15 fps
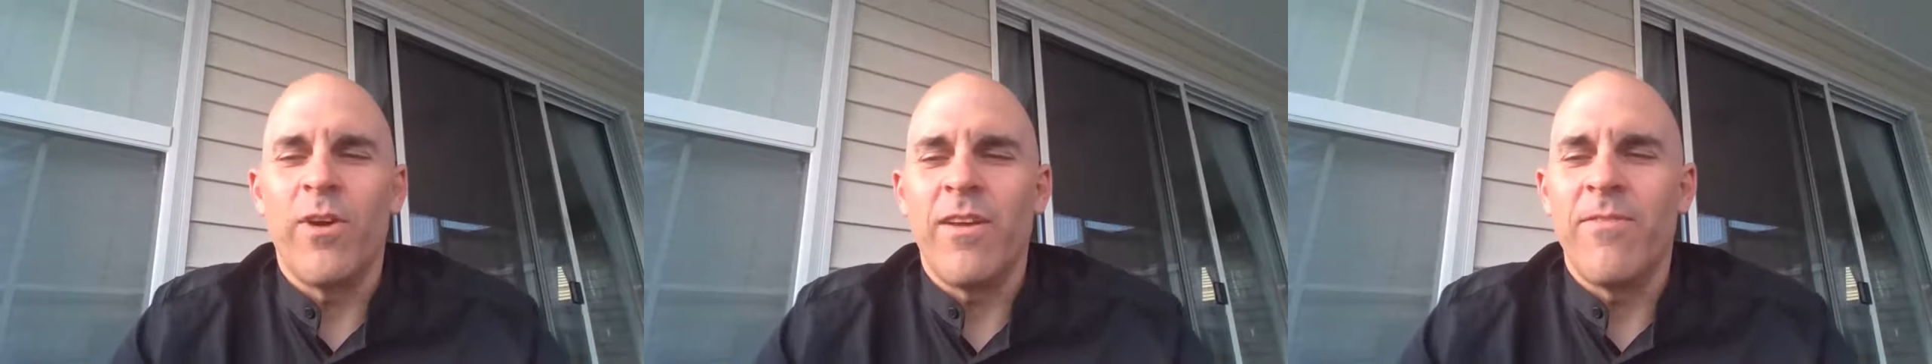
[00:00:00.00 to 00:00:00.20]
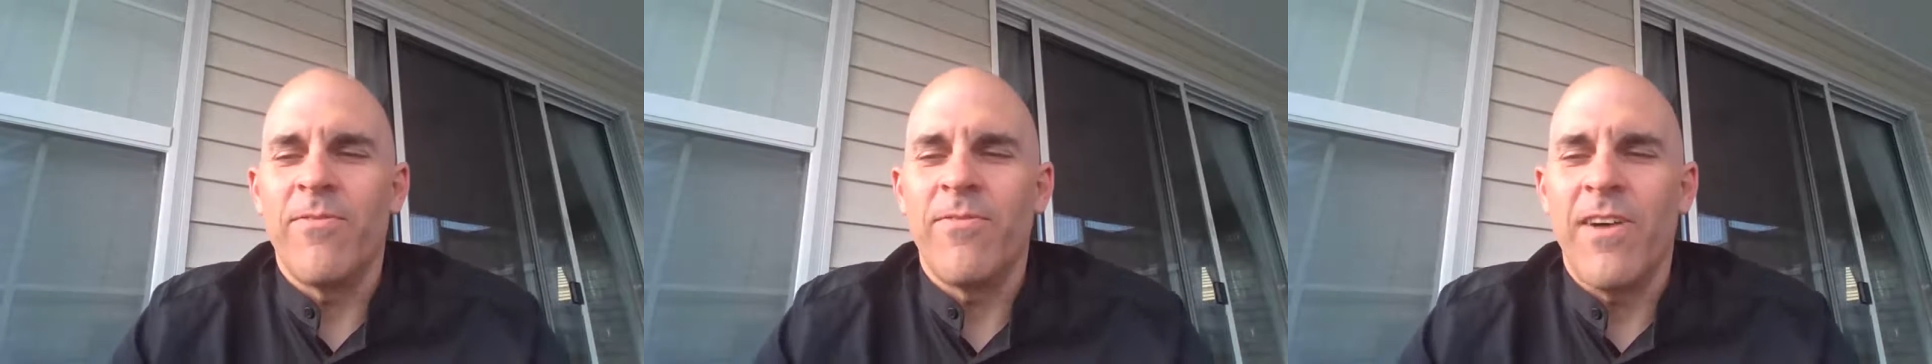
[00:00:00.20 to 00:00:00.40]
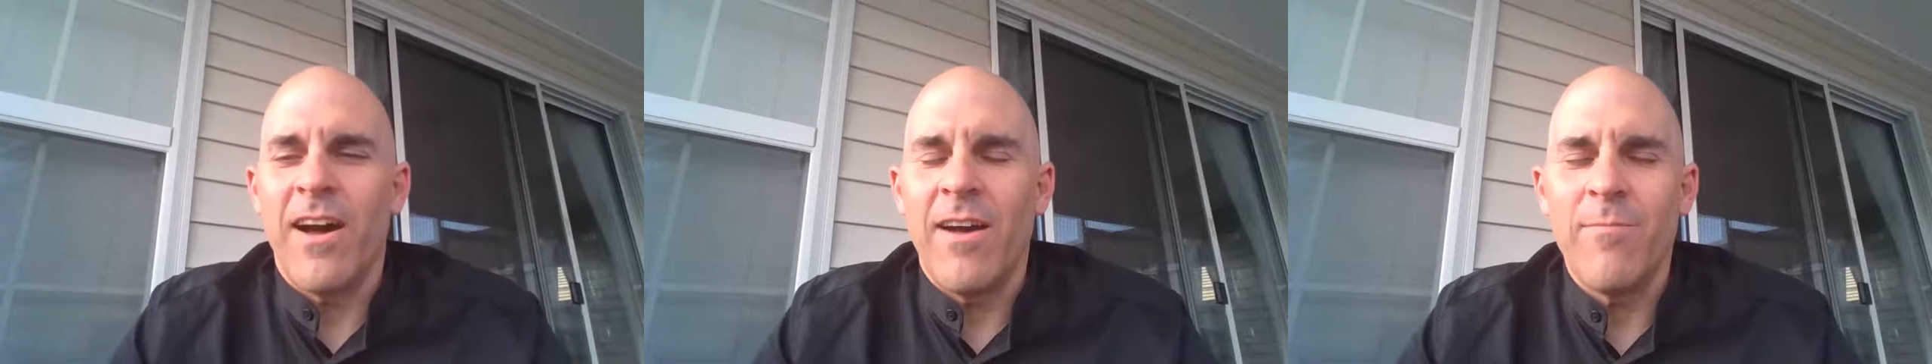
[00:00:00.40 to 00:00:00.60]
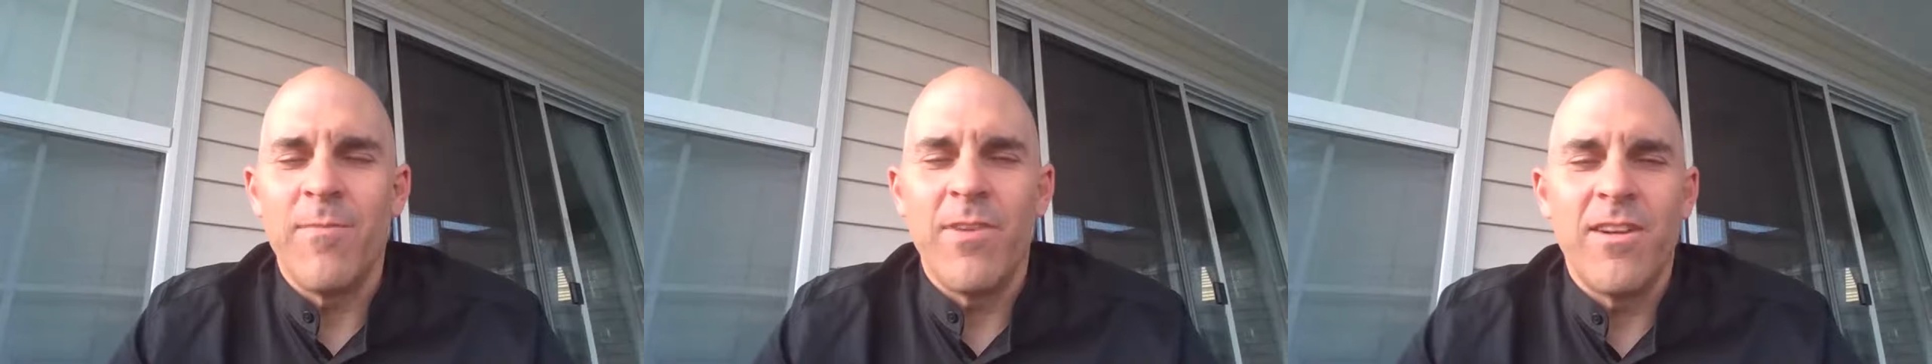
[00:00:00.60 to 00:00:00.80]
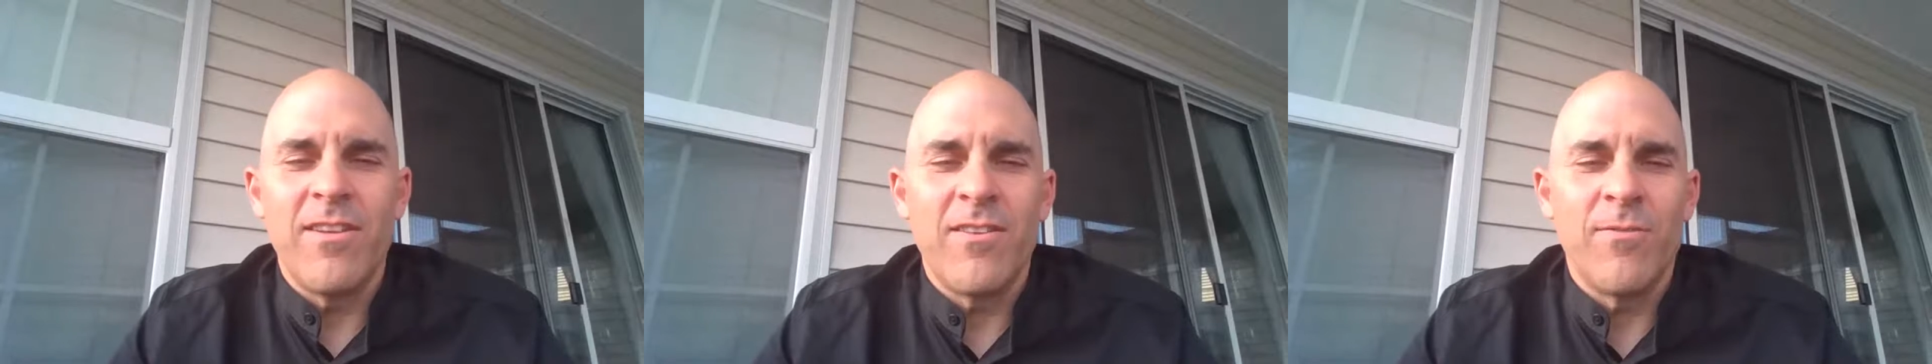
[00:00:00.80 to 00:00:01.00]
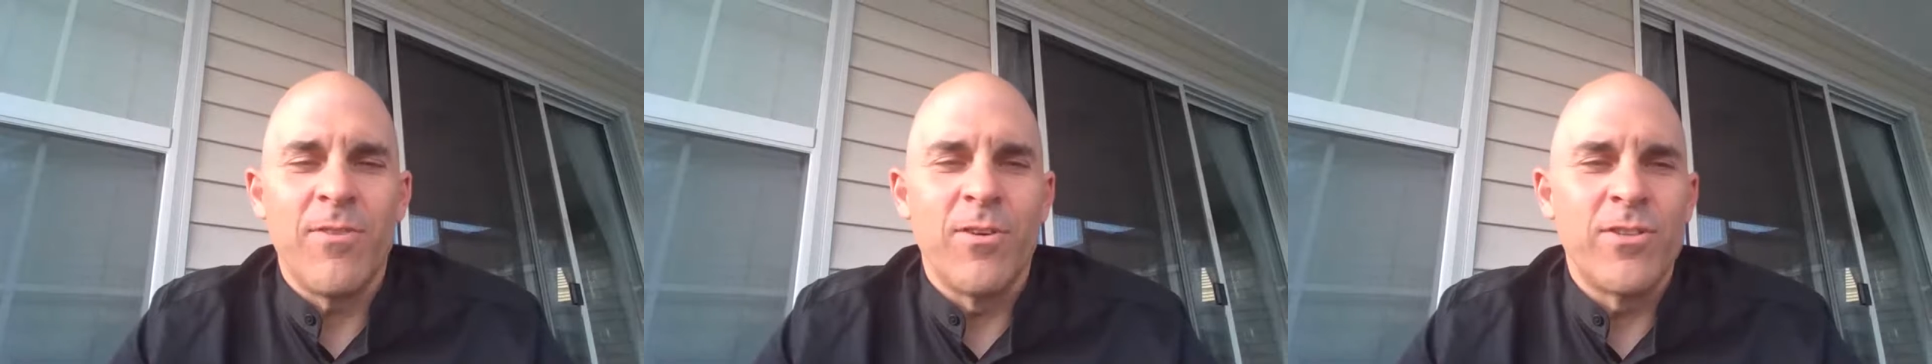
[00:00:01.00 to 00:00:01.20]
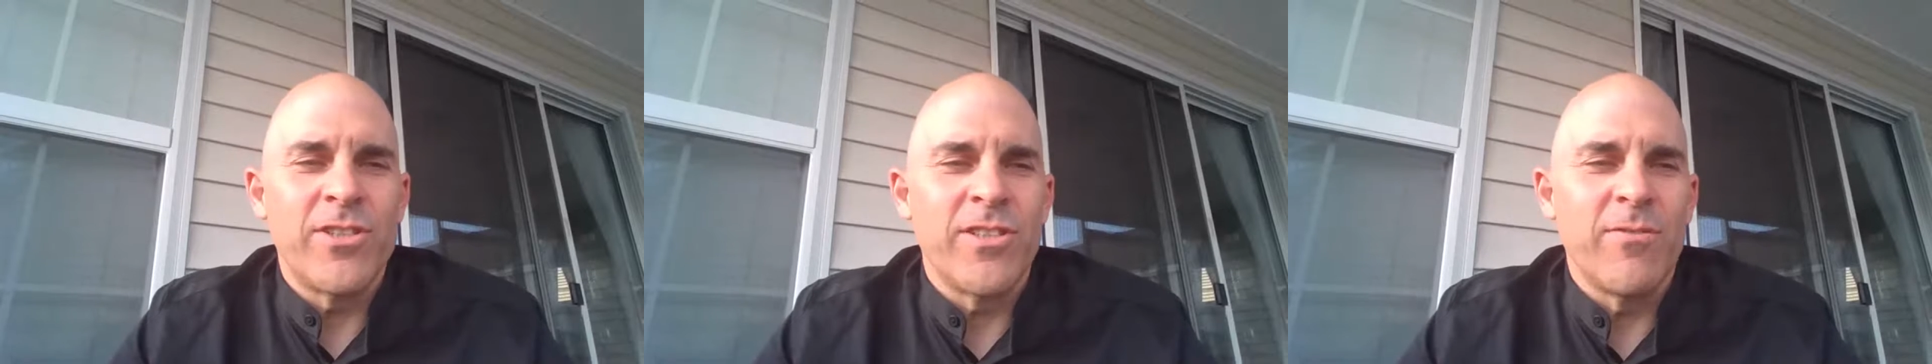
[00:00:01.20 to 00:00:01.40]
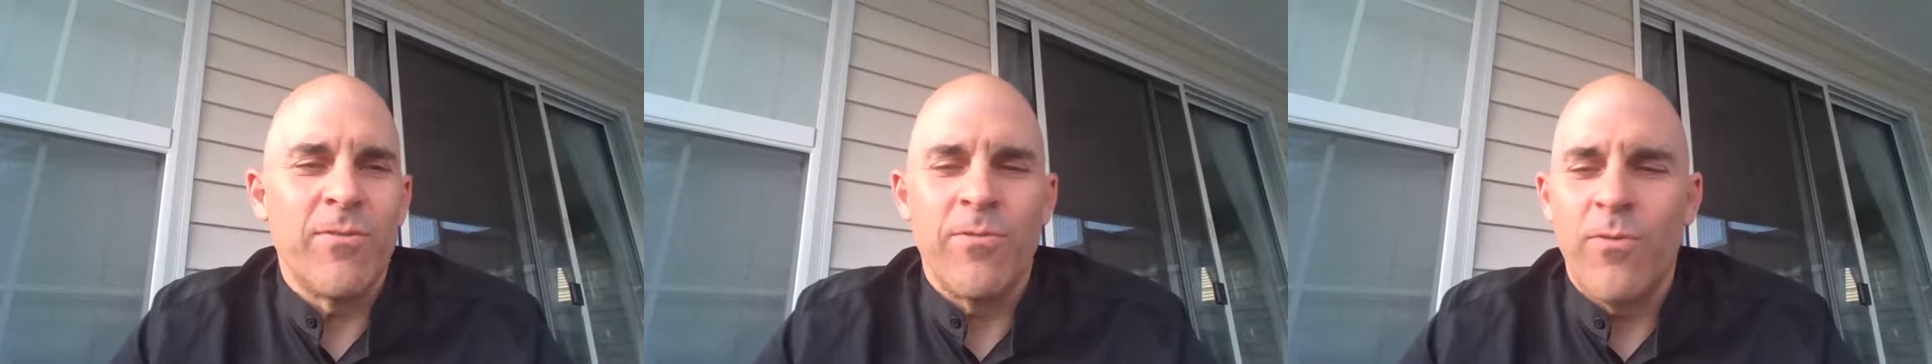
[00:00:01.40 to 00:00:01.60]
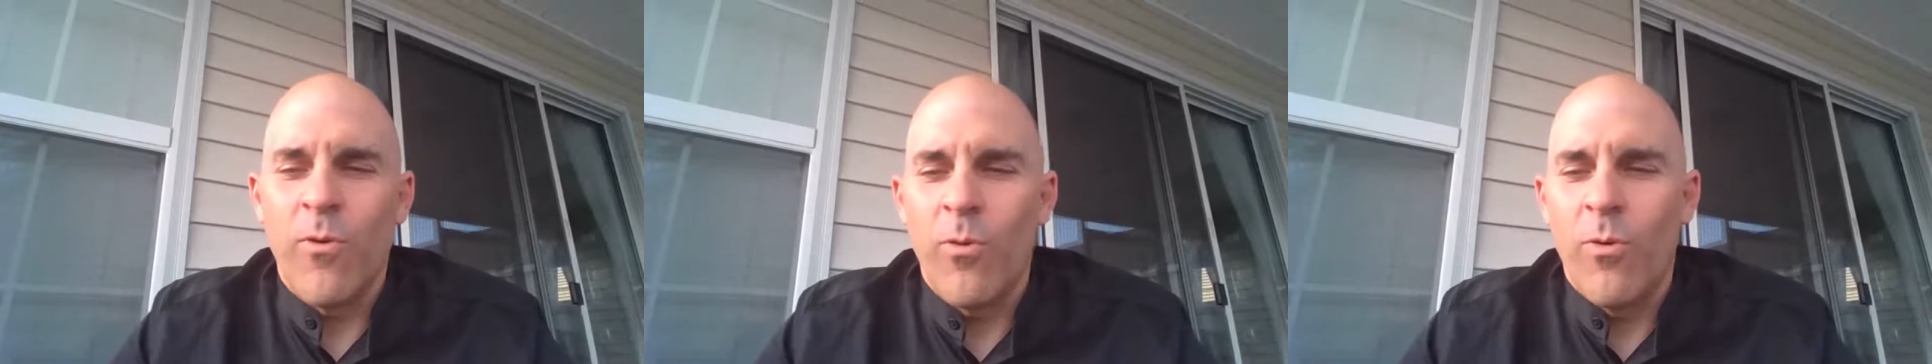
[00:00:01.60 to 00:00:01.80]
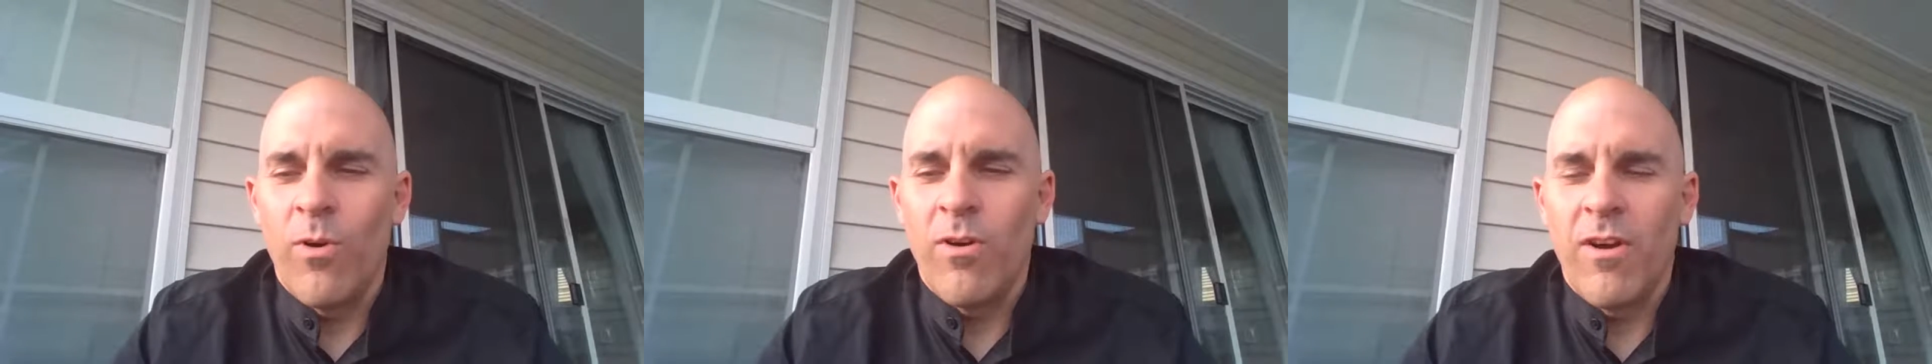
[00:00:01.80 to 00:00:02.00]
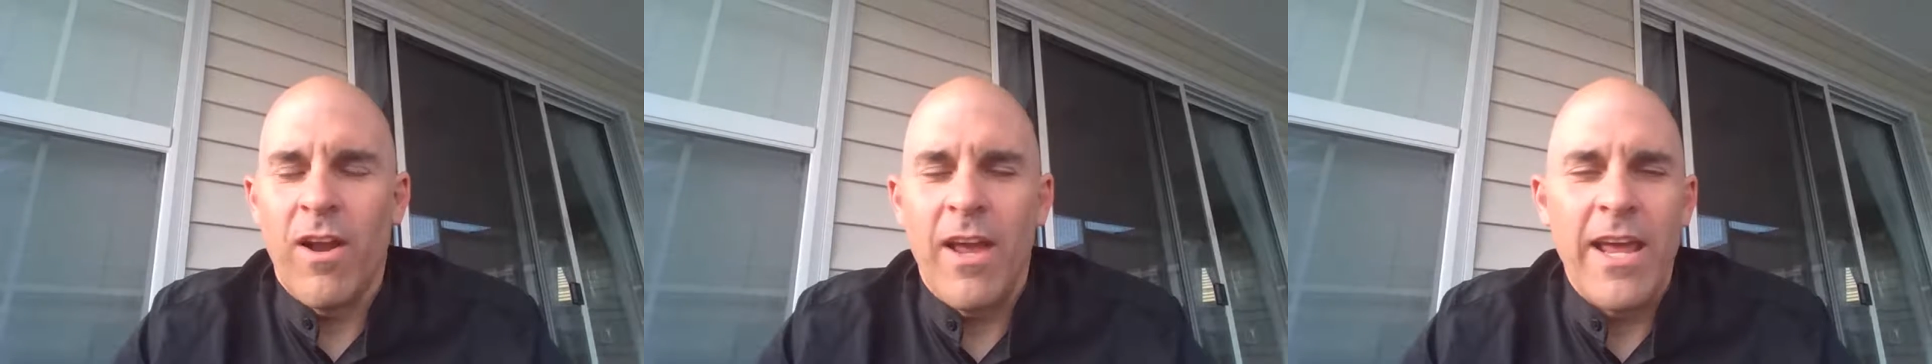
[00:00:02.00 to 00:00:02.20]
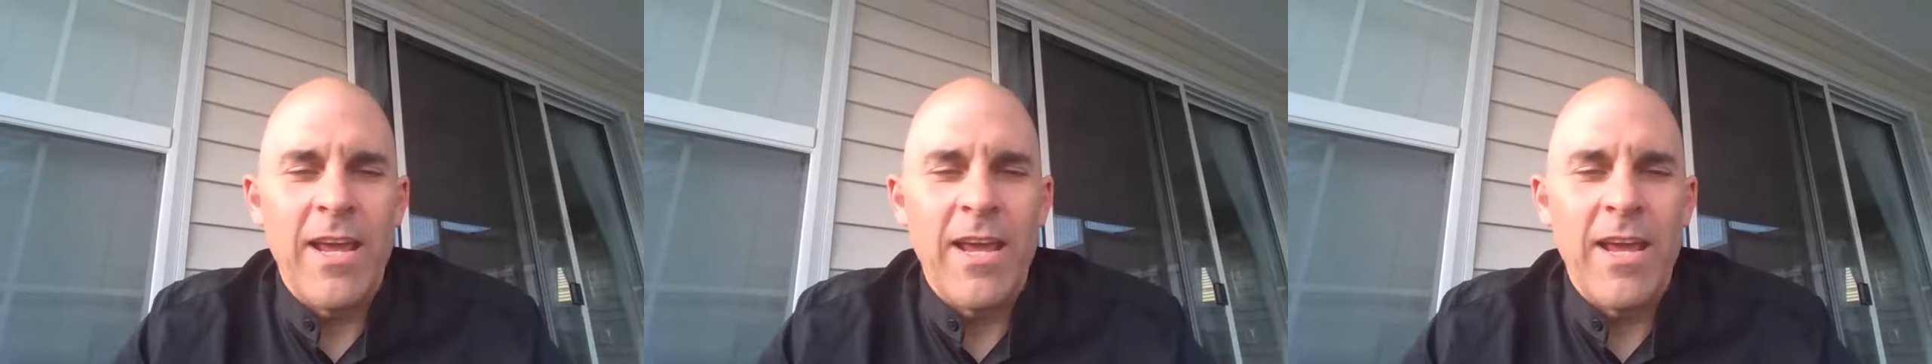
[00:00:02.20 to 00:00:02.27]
Way 5-minute devotion for